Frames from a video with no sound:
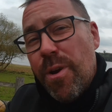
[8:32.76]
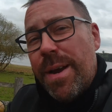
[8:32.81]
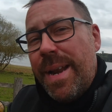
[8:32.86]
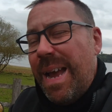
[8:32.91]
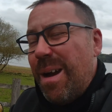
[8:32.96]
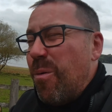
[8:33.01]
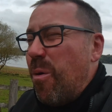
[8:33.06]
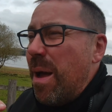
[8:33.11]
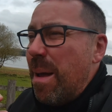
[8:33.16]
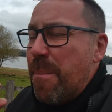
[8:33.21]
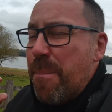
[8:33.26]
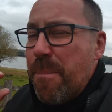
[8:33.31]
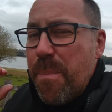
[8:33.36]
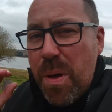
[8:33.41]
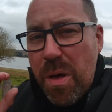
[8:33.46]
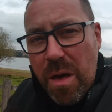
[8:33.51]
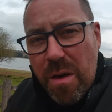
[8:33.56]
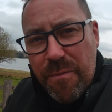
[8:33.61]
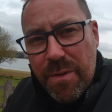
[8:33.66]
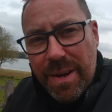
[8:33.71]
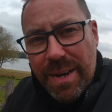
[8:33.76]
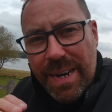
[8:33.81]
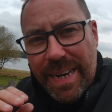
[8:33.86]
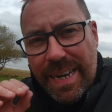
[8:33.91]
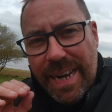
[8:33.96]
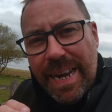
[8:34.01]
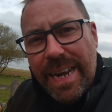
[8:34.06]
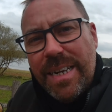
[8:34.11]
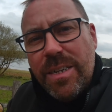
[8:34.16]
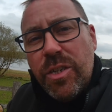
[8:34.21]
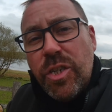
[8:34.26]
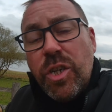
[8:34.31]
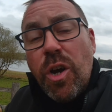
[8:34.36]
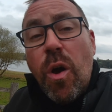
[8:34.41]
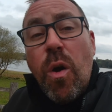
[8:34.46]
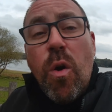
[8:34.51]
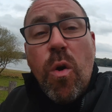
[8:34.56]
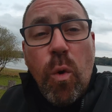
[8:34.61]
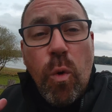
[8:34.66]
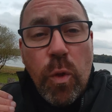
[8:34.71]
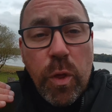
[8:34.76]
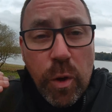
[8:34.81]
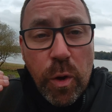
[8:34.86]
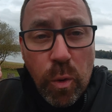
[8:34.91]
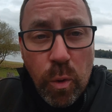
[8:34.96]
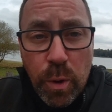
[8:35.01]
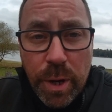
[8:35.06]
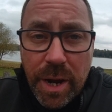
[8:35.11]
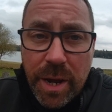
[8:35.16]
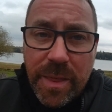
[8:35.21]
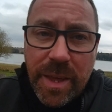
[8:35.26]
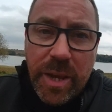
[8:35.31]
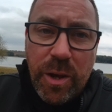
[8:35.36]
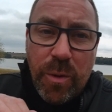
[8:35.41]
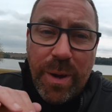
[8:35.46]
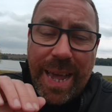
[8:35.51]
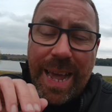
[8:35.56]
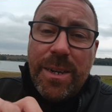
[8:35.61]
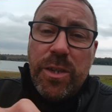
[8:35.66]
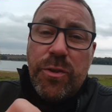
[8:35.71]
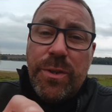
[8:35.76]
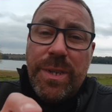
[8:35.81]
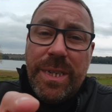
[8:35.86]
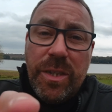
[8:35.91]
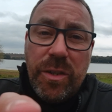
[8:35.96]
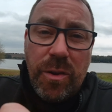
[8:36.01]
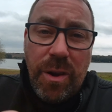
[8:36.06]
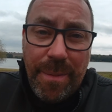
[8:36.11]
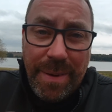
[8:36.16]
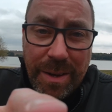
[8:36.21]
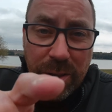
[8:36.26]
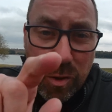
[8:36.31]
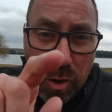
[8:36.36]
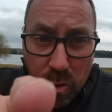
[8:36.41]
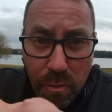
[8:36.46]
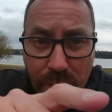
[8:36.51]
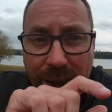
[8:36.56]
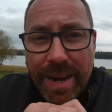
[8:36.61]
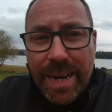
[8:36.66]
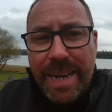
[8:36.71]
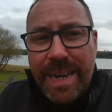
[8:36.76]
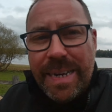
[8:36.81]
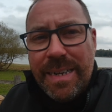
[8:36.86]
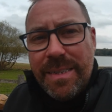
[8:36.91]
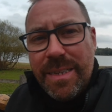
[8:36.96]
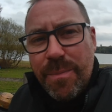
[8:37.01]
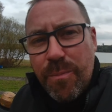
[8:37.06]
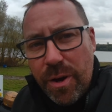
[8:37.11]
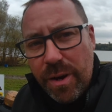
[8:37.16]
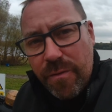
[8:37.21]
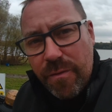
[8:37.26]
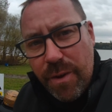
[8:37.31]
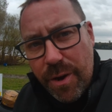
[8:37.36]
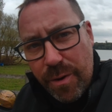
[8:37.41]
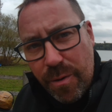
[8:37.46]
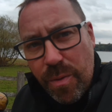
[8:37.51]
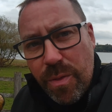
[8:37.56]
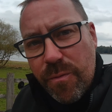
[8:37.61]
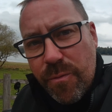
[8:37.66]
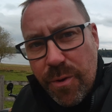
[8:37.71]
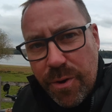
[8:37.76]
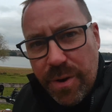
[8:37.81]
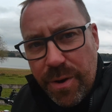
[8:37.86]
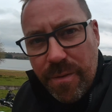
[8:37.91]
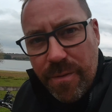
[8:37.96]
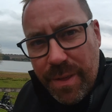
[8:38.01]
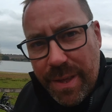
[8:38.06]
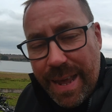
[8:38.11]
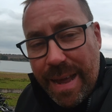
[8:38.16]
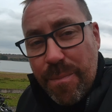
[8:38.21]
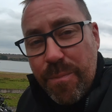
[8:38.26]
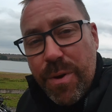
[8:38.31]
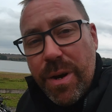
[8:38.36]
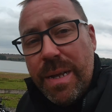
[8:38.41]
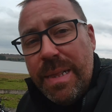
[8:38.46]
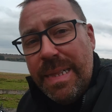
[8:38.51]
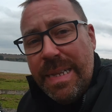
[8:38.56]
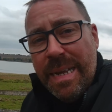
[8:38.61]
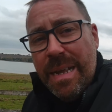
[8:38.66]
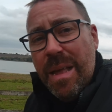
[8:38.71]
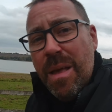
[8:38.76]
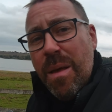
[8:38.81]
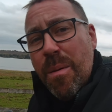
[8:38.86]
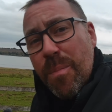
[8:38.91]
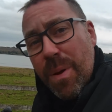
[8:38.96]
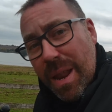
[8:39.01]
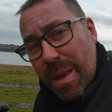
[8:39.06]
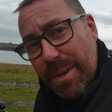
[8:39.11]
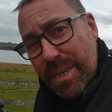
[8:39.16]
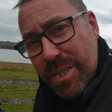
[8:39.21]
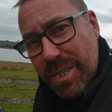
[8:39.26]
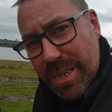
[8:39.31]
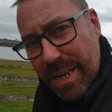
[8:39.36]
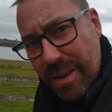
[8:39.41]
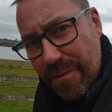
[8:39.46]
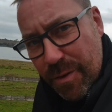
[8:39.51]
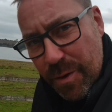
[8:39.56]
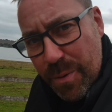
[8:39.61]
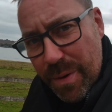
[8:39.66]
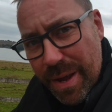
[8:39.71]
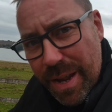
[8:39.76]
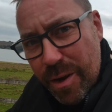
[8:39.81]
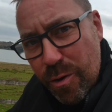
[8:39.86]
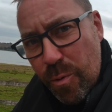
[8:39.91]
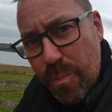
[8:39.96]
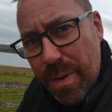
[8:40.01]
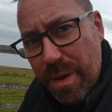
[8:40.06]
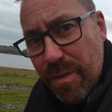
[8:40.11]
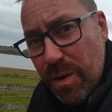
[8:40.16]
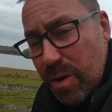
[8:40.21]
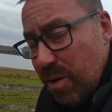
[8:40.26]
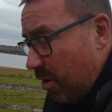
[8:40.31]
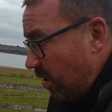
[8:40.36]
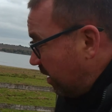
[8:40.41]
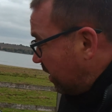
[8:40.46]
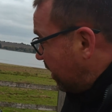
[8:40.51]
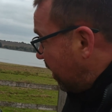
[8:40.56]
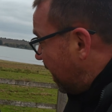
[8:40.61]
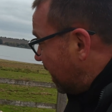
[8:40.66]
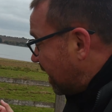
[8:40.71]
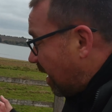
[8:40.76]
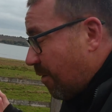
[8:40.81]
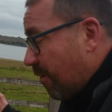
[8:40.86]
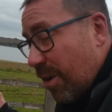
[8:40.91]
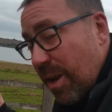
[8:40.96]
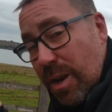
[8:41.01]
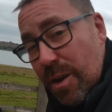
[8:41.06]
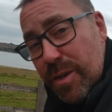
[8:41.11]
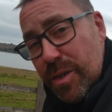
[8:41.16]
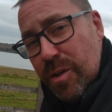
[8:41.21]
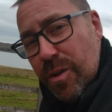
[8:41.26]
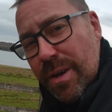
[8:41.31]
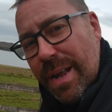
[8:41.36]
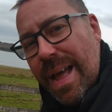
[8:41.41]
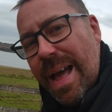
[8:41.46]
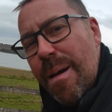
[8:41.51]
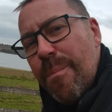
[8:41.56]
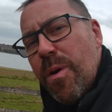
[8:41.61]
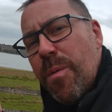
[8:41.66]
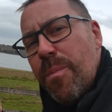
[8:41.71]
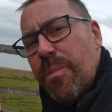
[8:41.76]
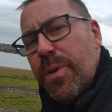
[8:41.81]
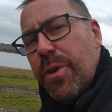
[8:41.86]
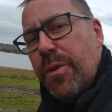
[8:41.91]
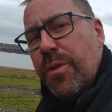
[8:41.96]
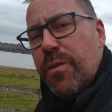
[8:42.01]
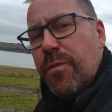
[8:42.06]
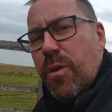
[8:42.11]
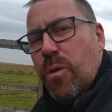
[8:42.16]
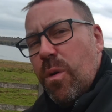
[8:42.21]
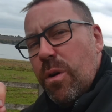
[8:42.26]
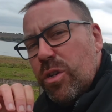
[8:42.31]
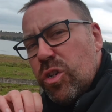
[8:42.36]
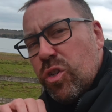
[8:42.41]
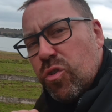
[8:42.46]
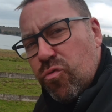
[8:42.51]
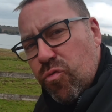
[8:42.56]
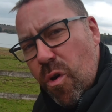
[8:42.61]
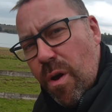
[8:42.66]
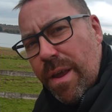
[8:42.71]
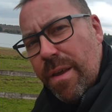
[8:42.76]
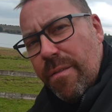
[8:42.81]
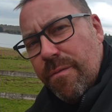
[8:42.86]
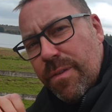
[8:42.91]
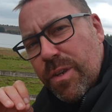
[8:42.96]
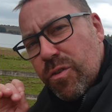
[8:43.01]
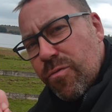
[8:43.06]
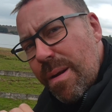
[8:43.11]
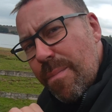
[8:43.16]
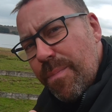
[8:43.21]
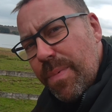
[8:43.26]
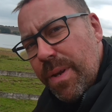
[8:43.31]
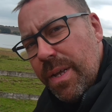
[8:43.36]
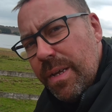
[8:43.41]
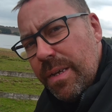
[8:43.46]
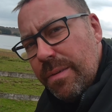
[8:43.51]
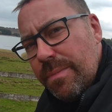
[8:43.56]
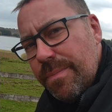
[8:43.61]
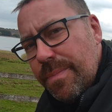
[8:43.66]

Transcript: now I am perfectly in shot. All the audio that you're capturing is going directly into the microphone on the front of the camera. But let me just give you a little bit of a look. So let's have a close look at my beautiful Triumph Scrambler.